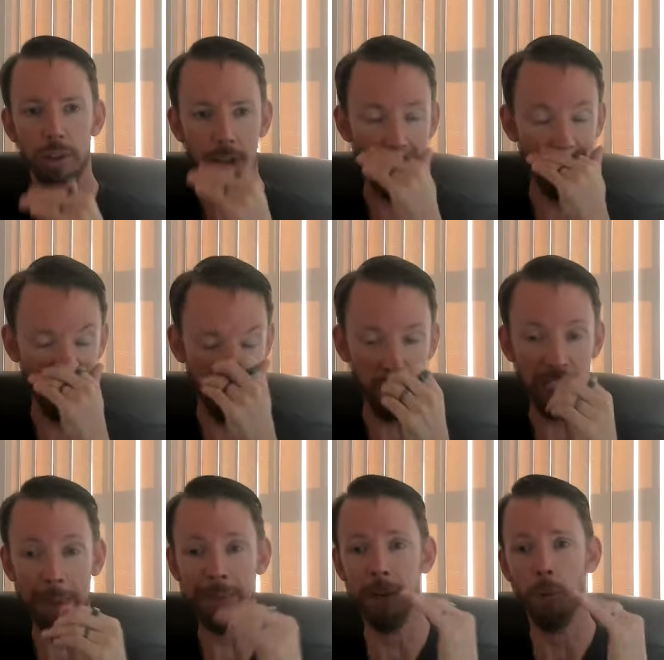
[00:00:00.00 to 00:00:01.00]
Yeah. There's two
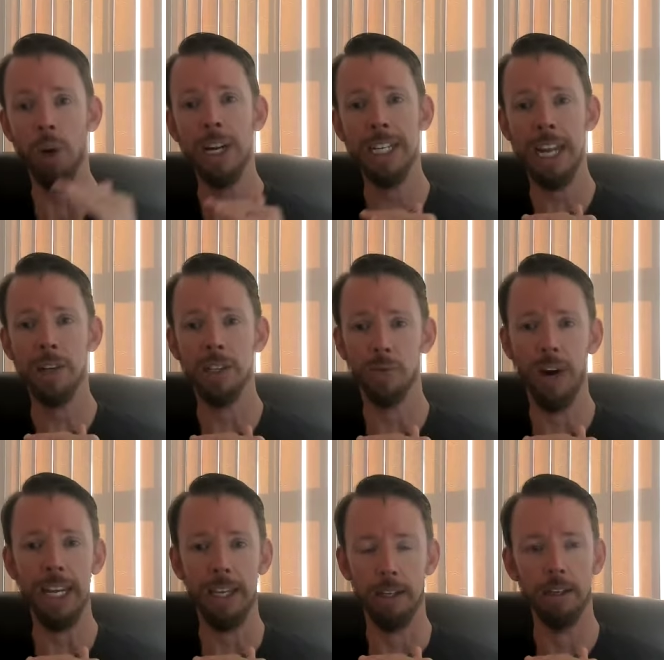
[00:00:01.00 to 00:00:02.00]
steps there. One is how does it
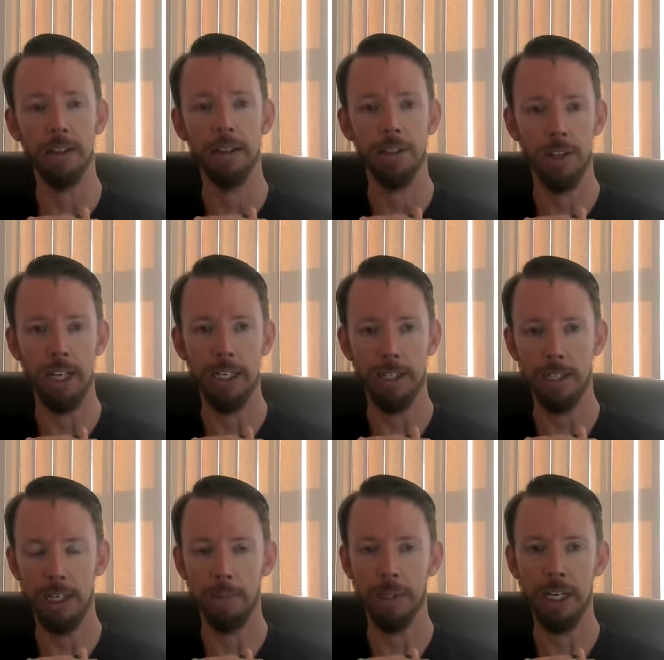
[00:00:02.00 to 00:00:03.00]
rank it? So that's the
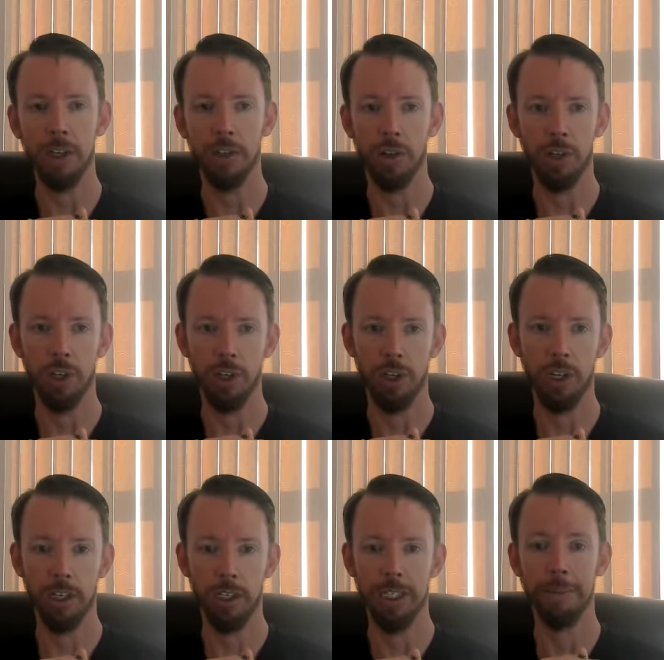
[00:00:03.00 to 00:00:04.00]
same as any search engine
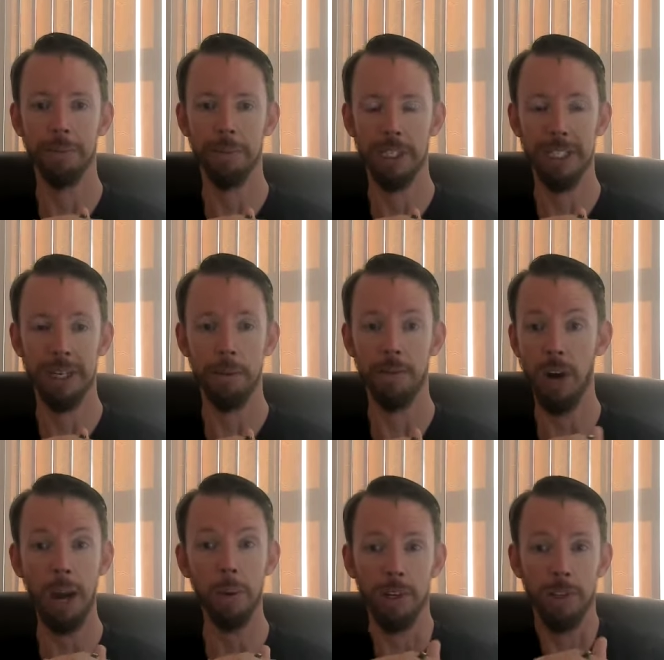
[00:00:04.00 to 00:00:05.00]
does some to some level.
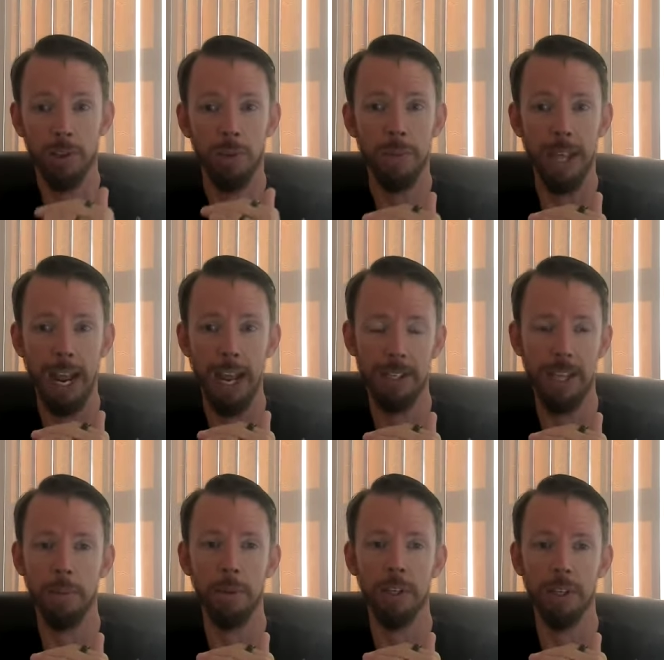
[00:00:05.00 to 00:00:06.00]
I would assume that has to
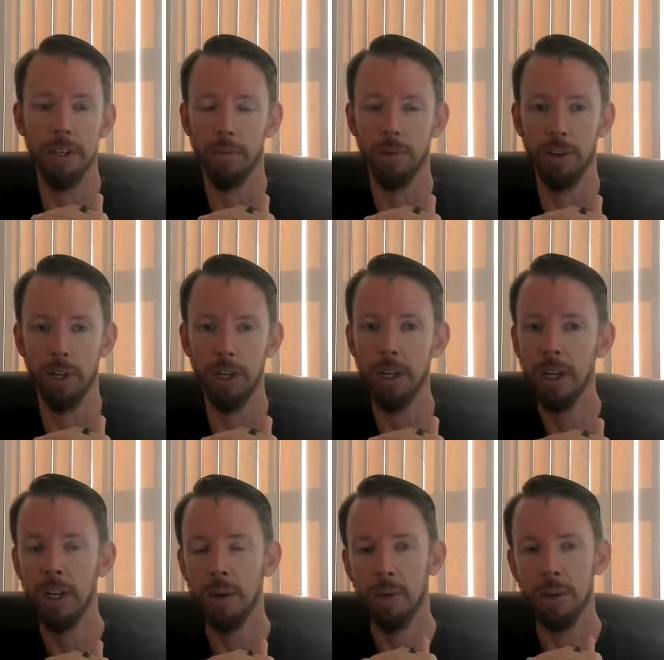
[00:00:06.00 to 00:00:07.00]
happen to some degree
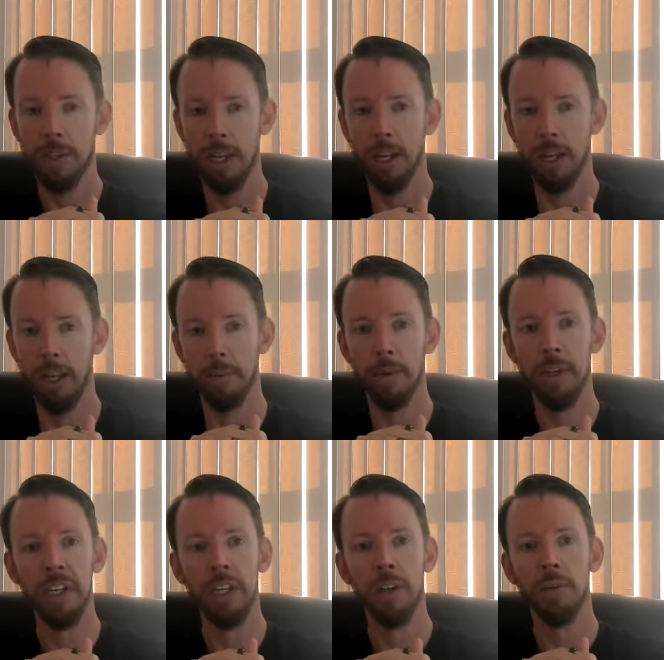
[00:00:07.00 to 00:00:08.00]
with the LLM,
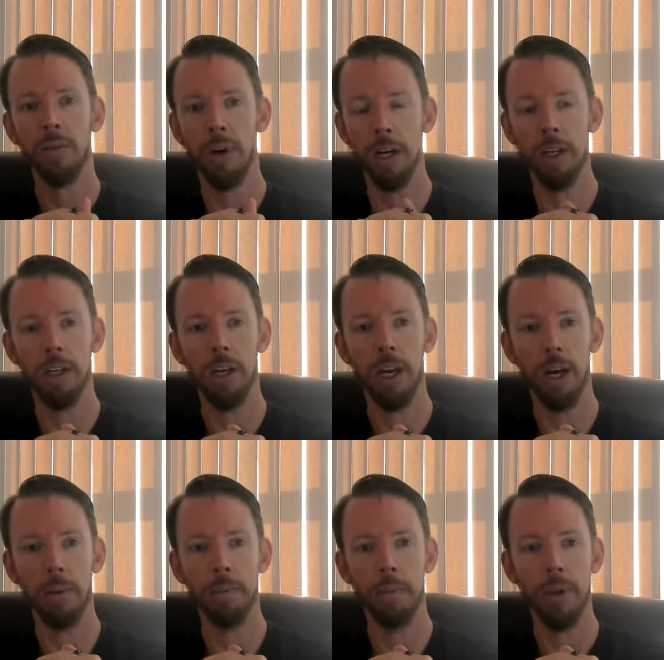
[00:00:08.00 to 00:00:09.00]
right?
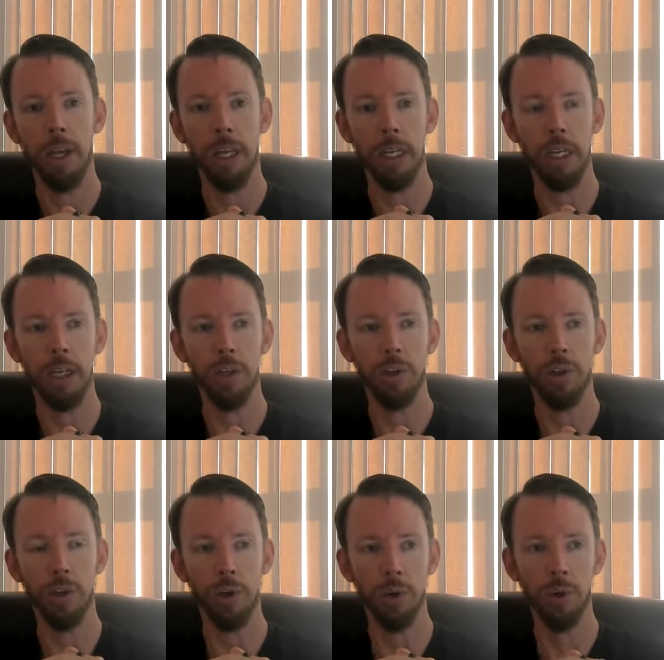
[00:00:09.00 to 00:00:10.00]
Um, and, and
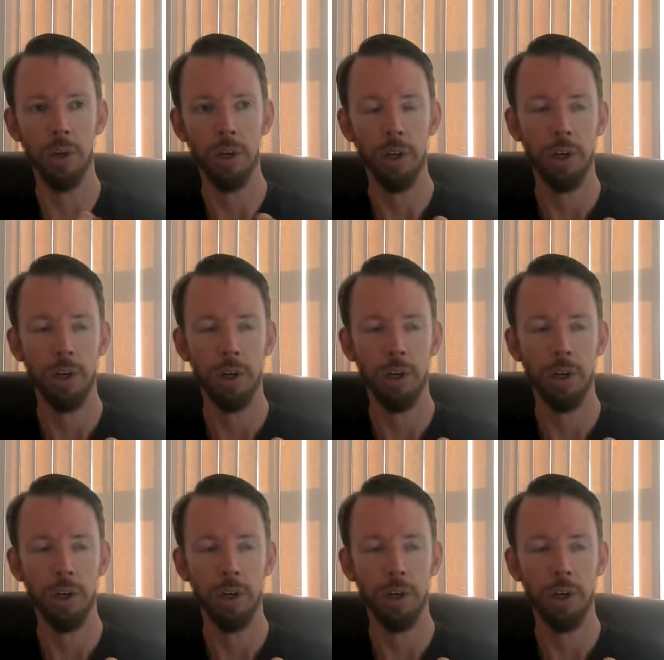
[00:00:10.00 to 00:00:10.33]
two